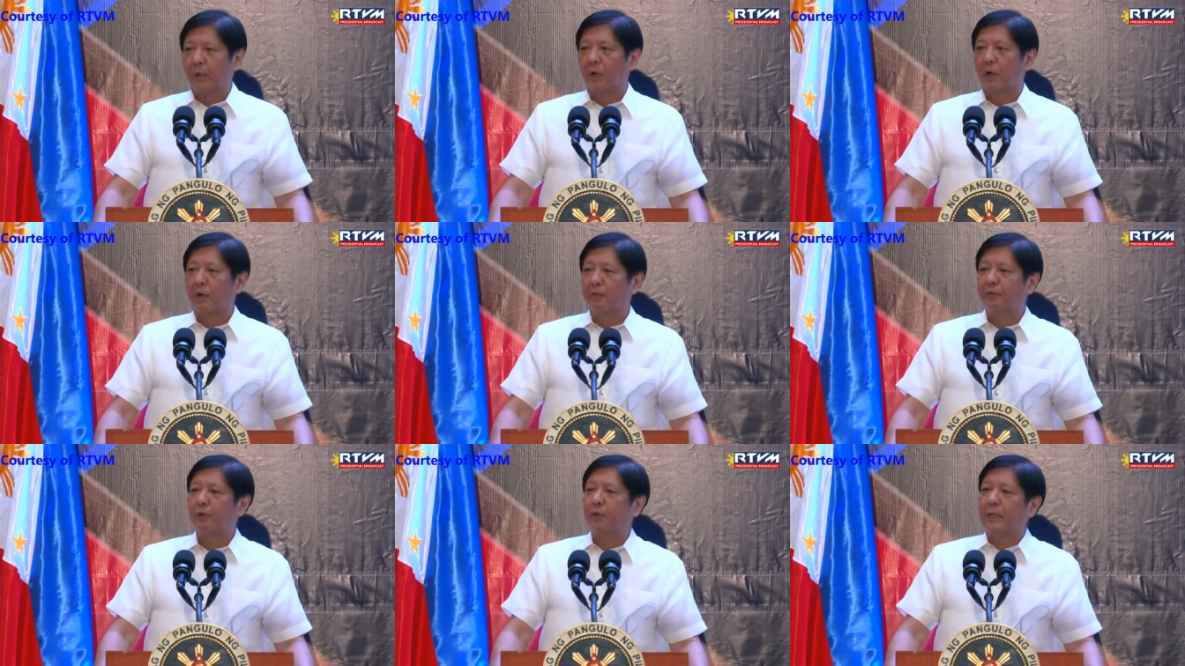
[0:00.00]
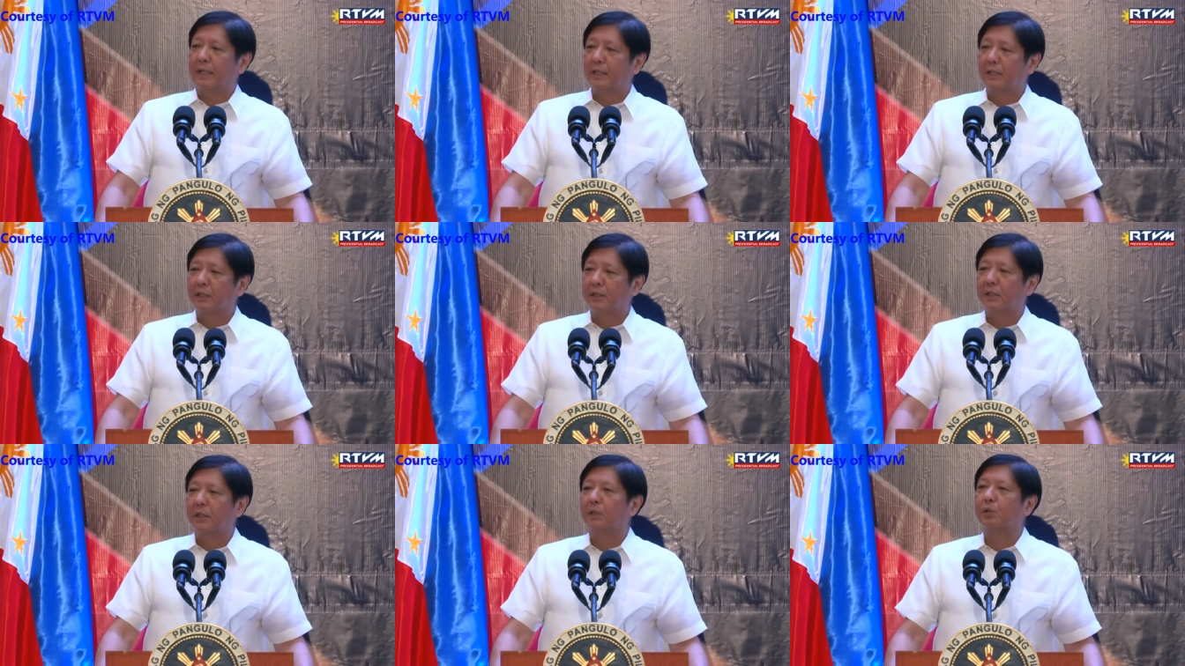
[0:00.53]
of
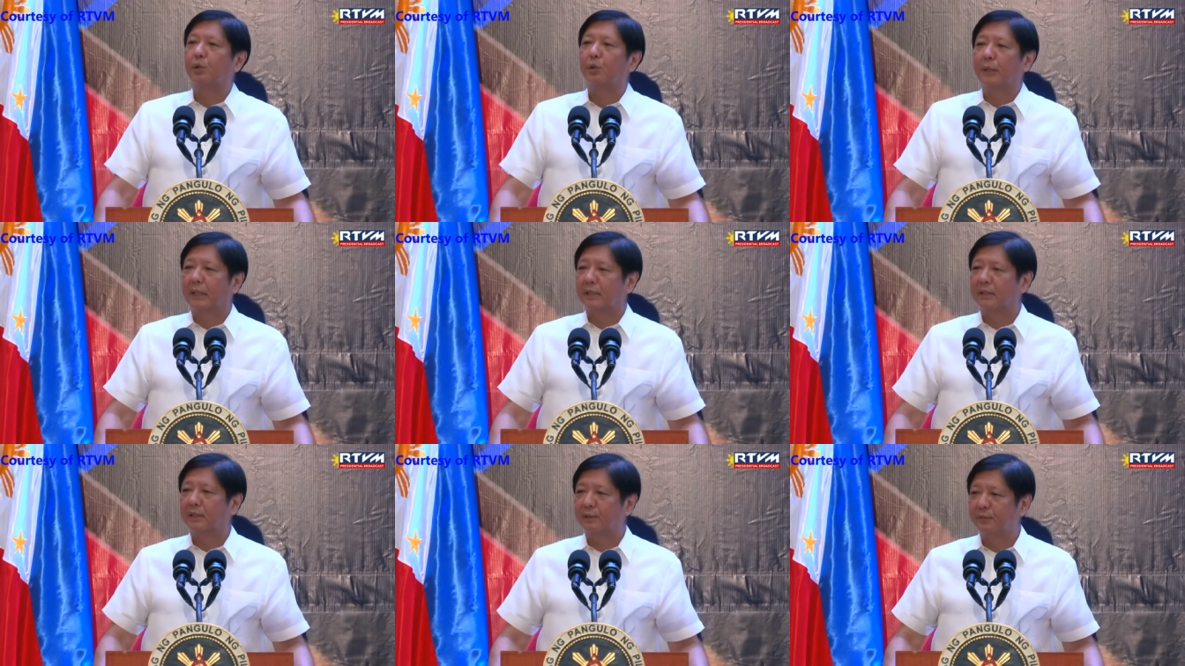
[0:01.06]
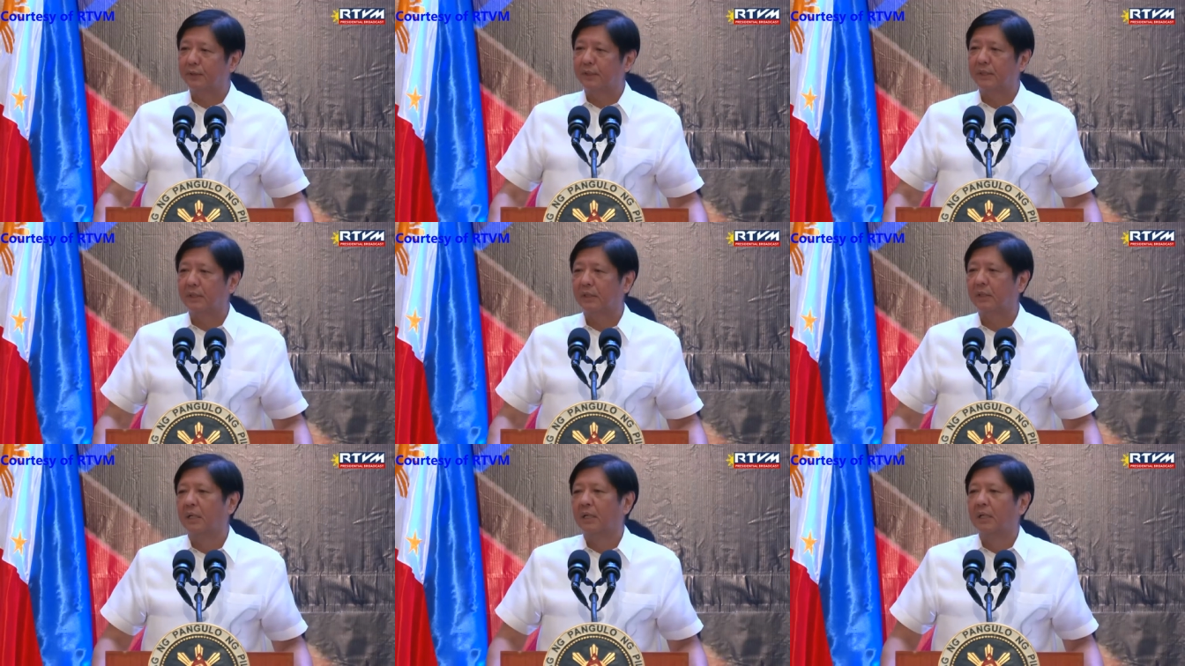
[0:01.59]

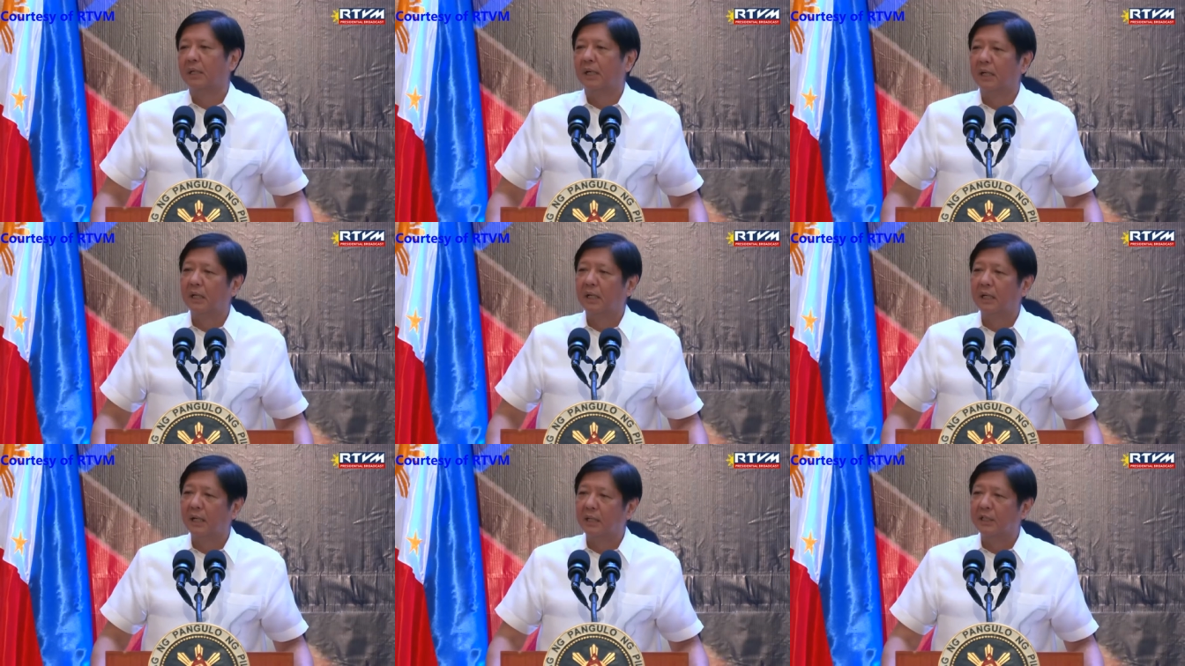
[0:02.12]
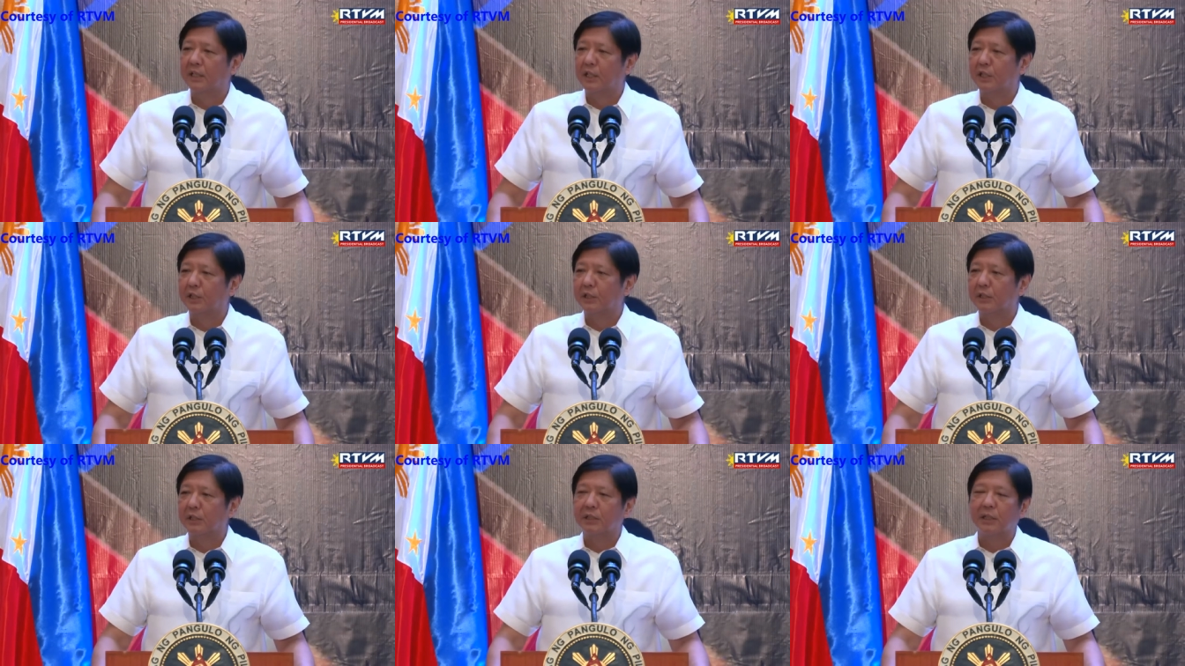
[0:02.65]
interconnectivity and
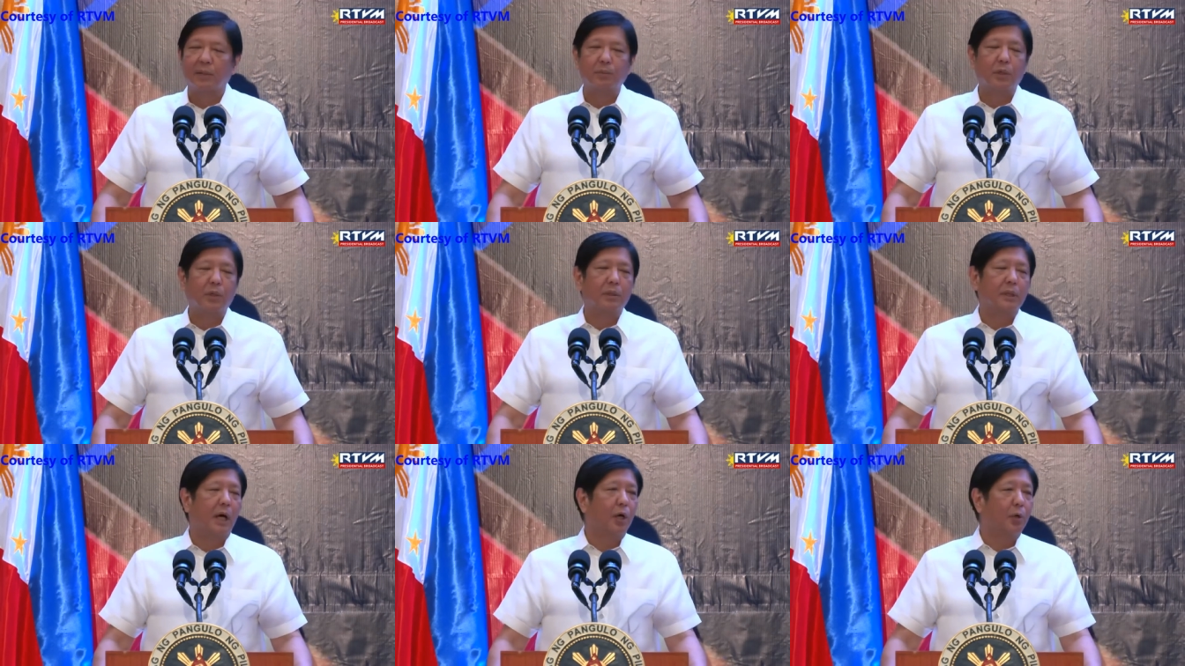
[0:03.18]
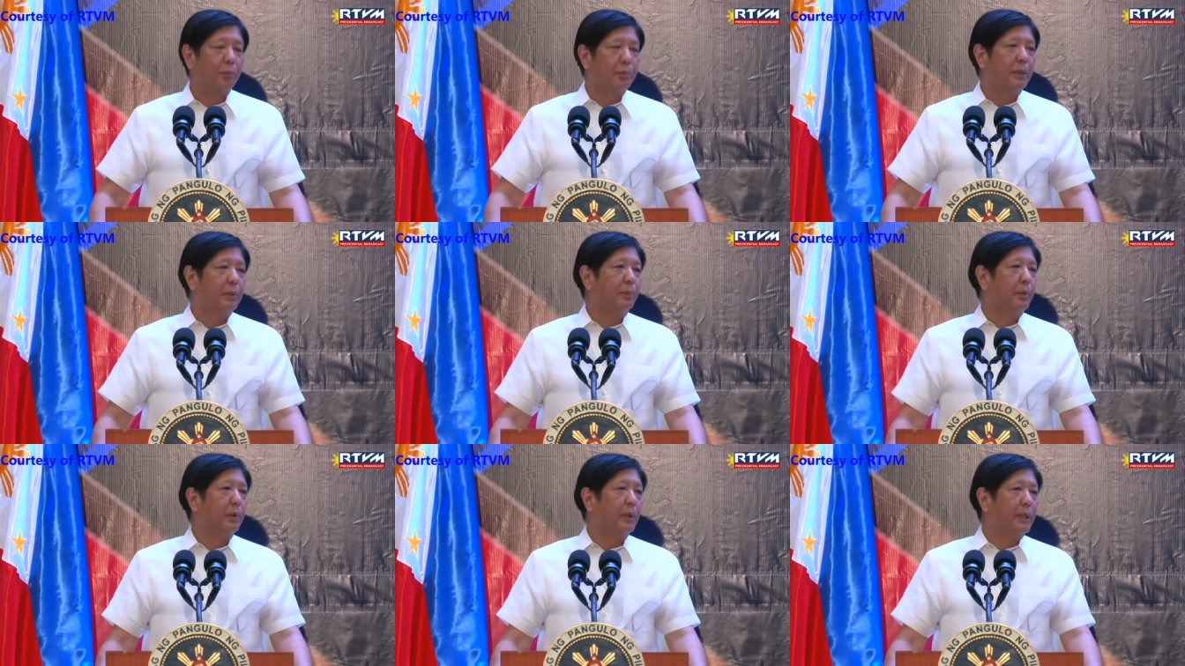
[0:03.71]
linkages among our
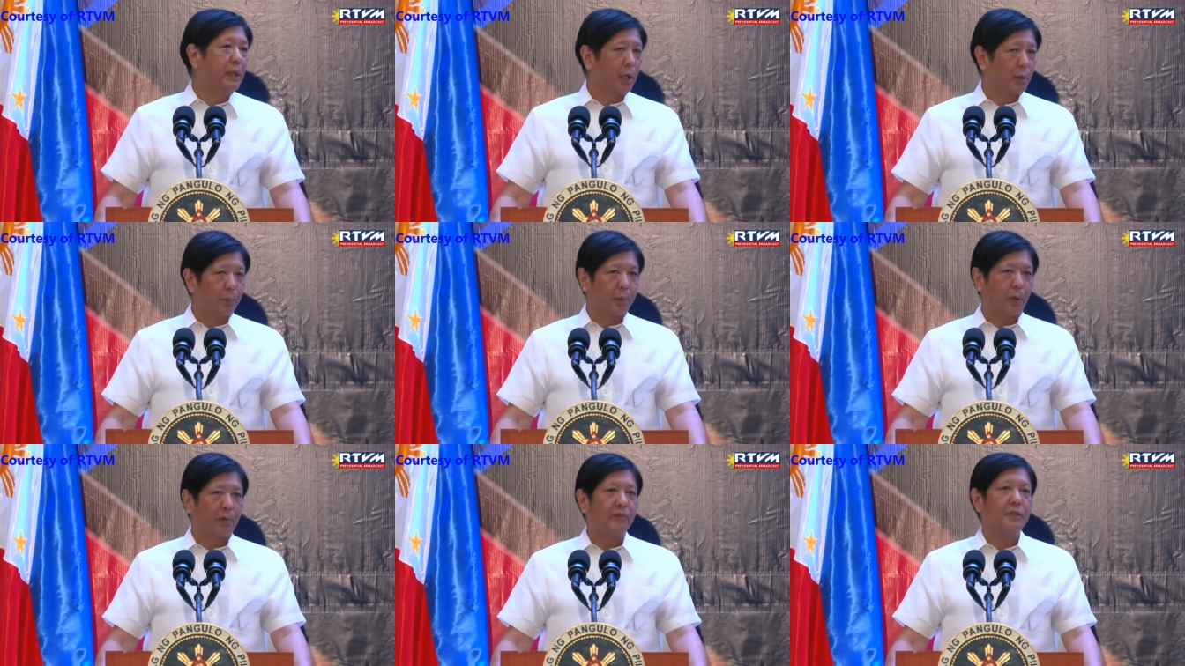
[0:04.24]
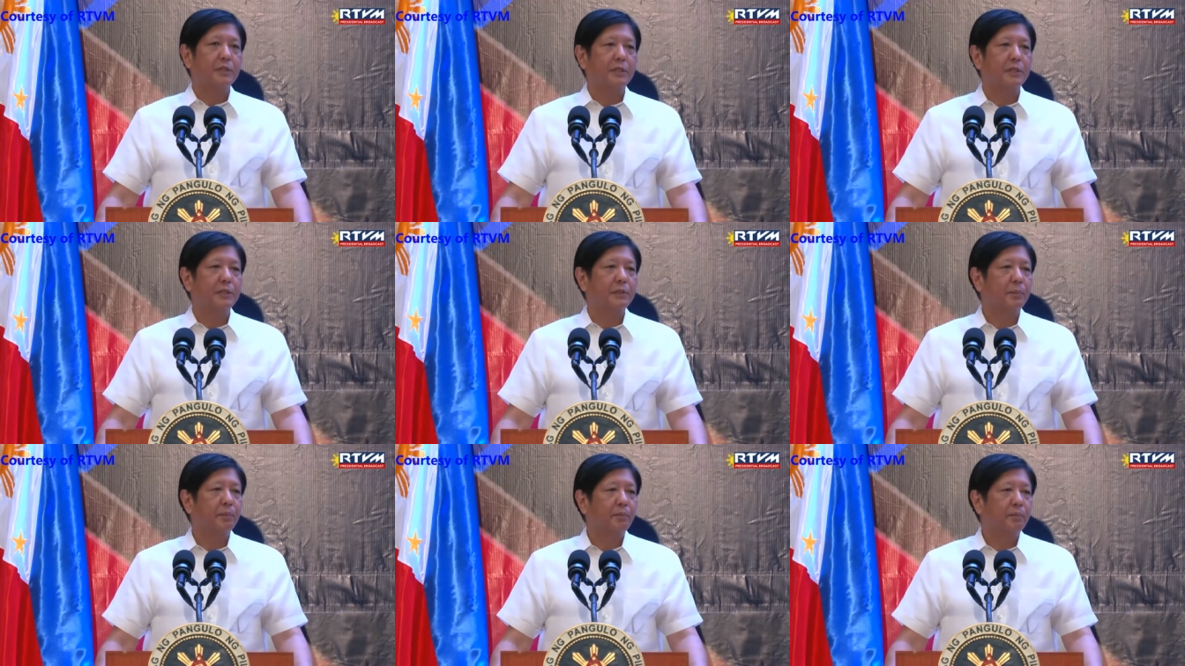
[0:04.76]
people and our provinces.